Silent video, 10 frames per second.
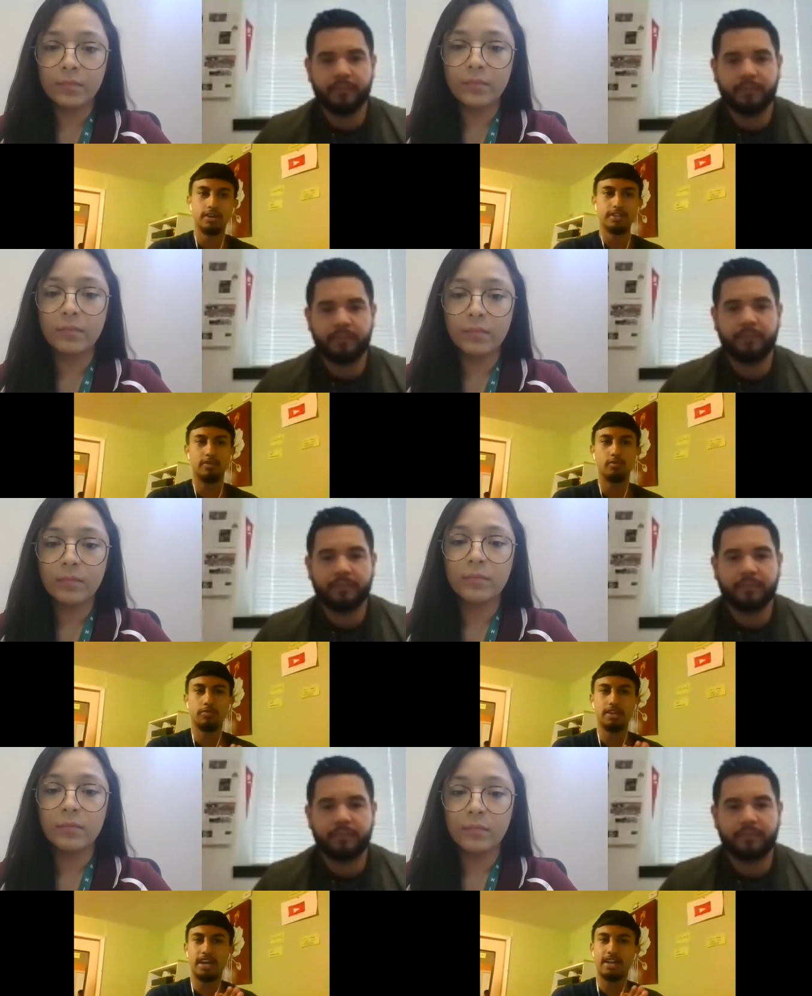Speaker 1: That would
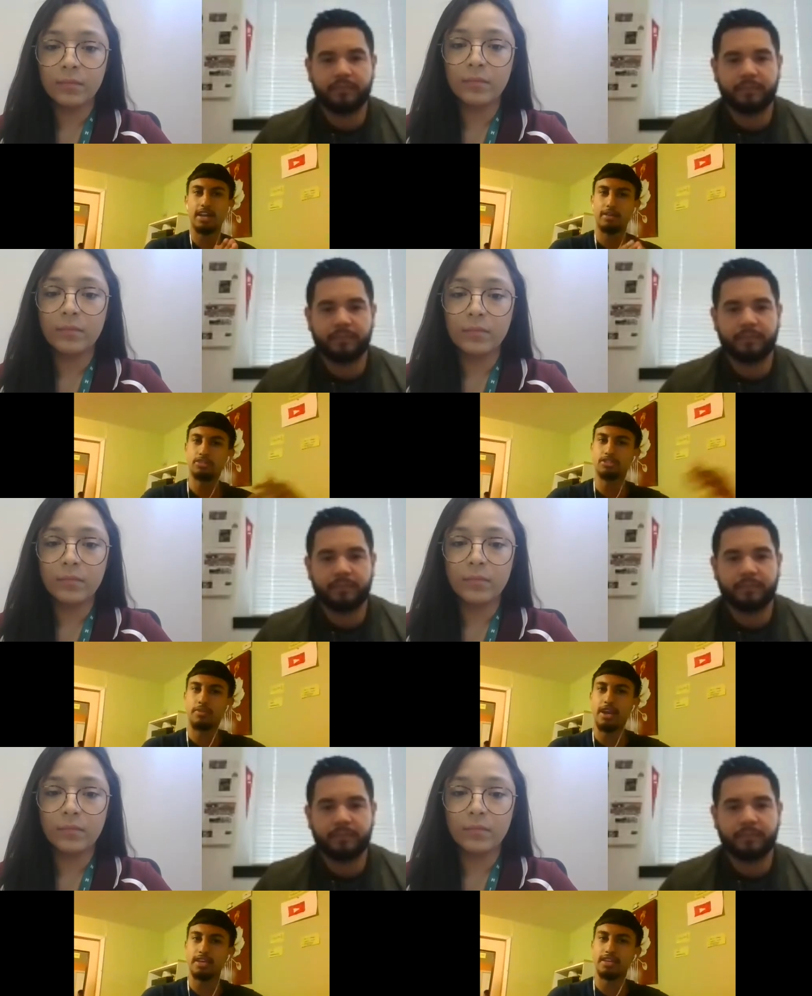be kind of like Mr.
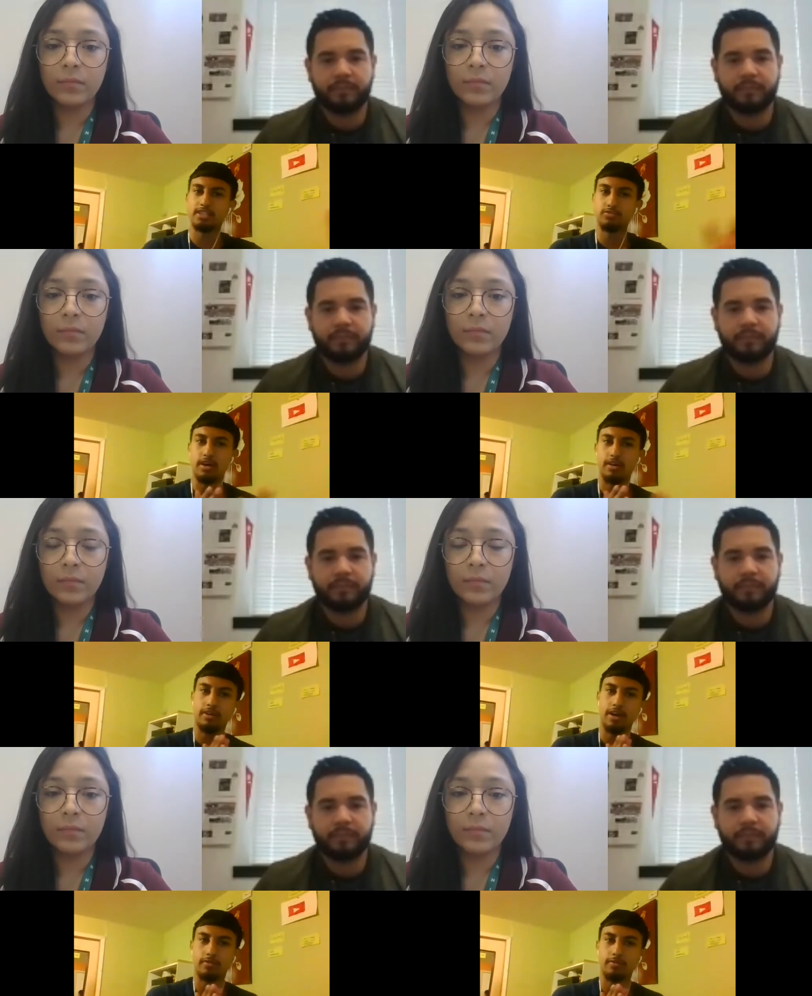Mackey. That's why
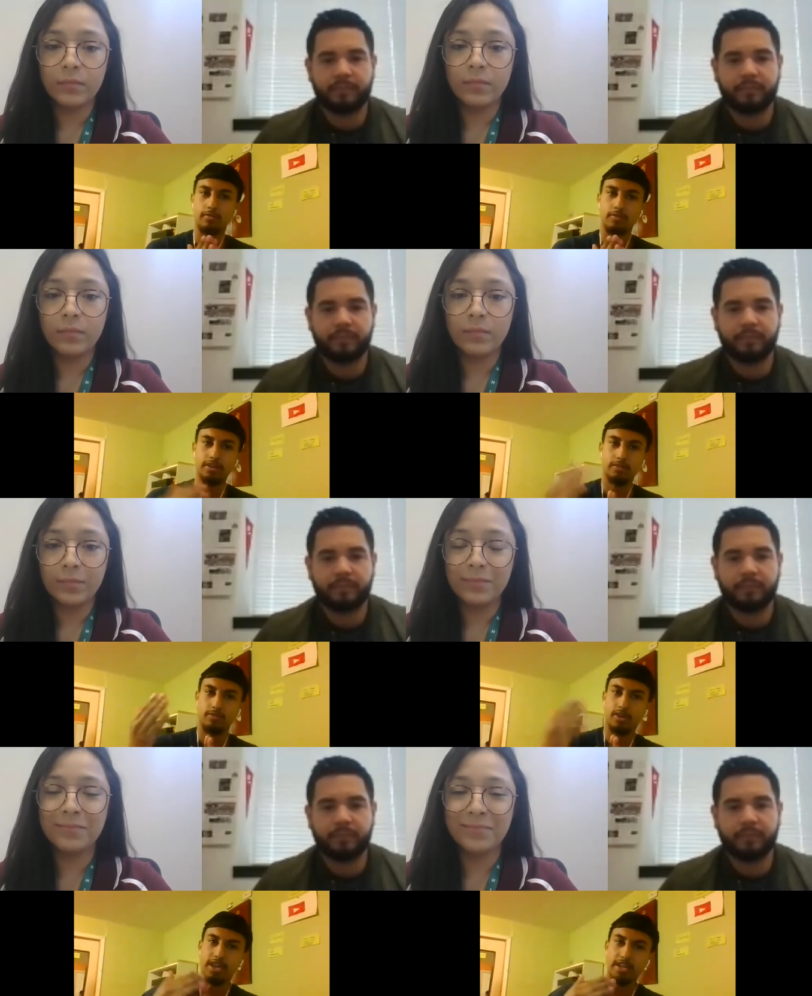I, I really
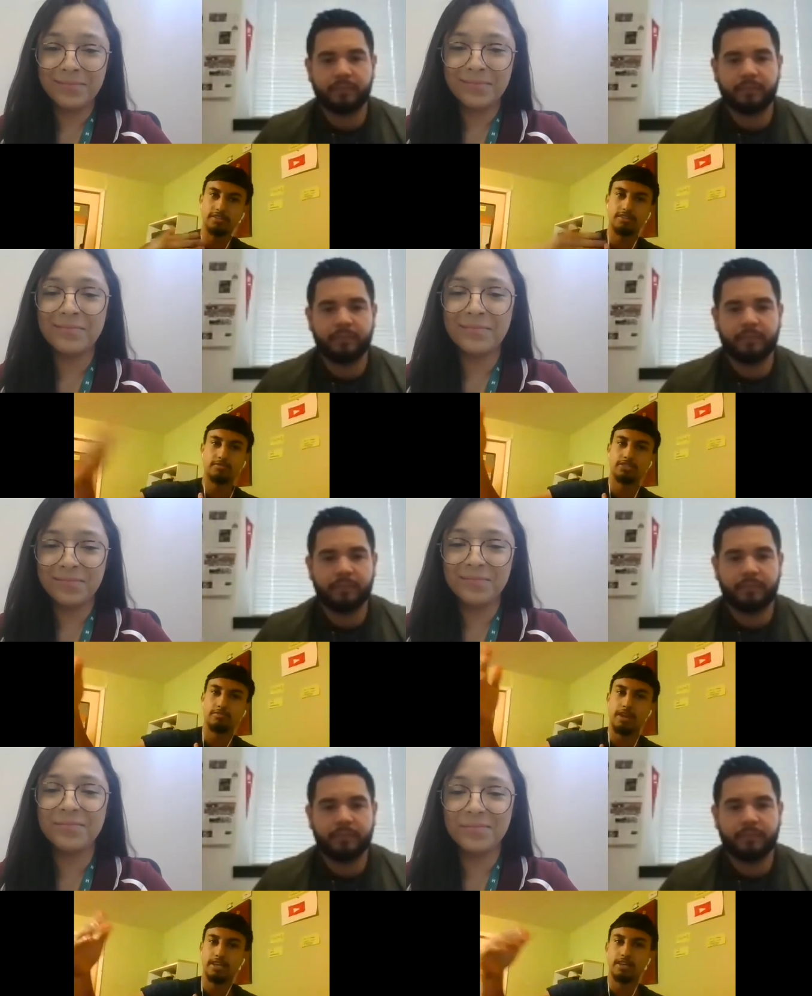related to Mr.
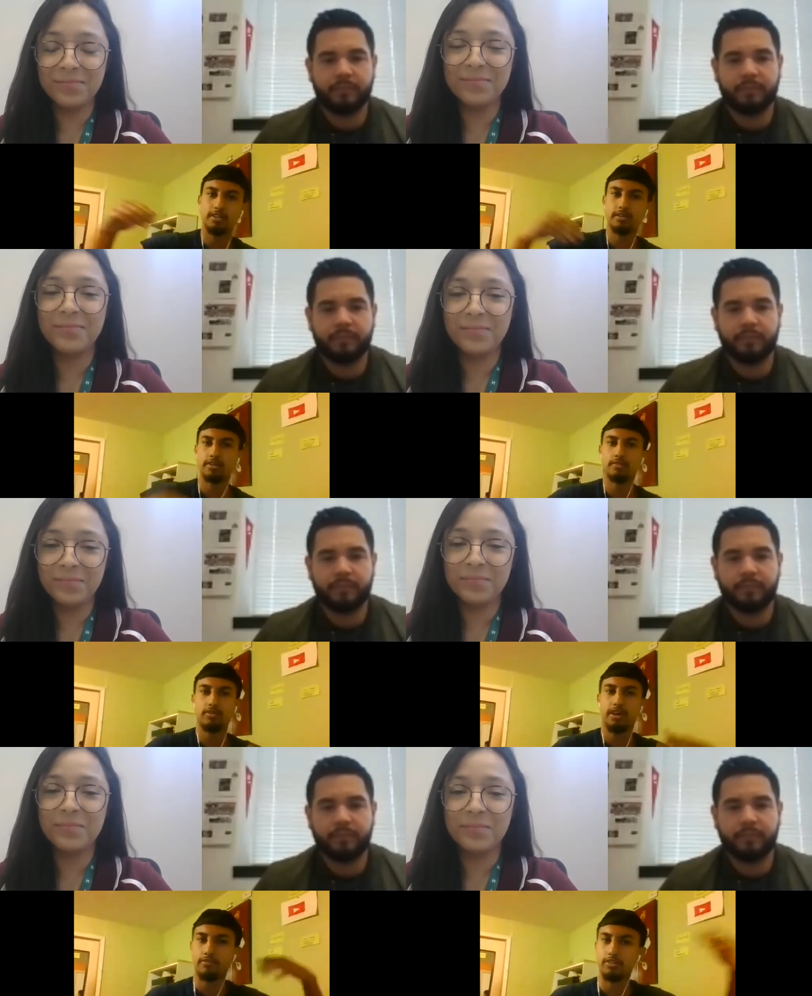Mackey uh,
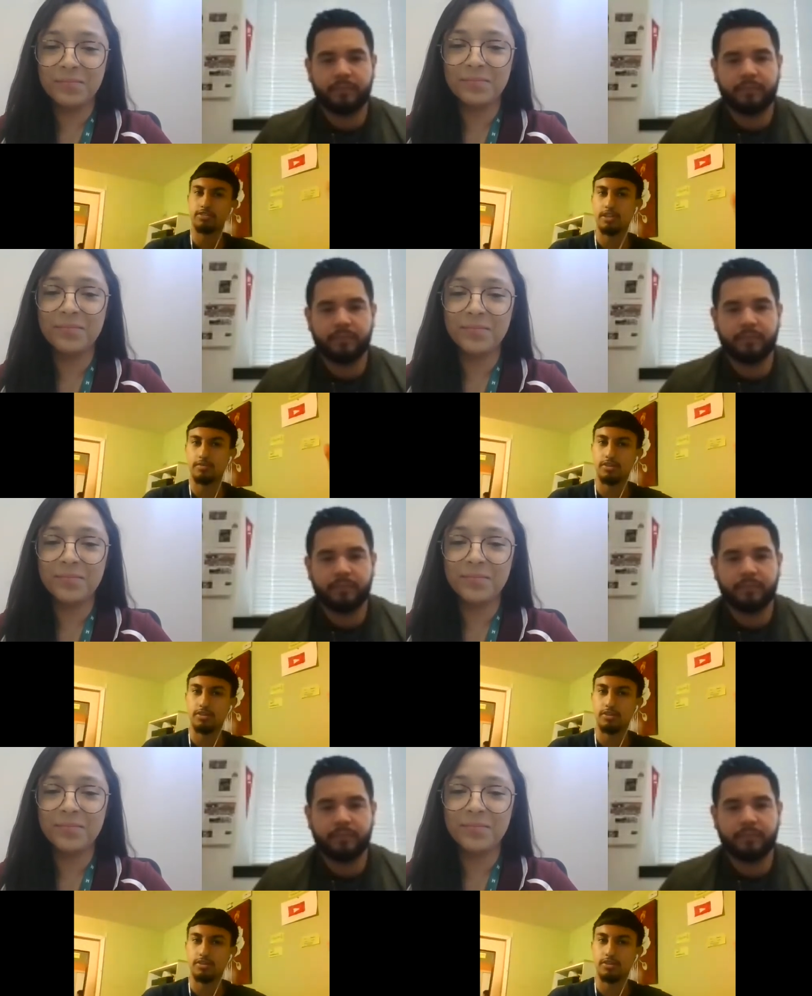when I first came to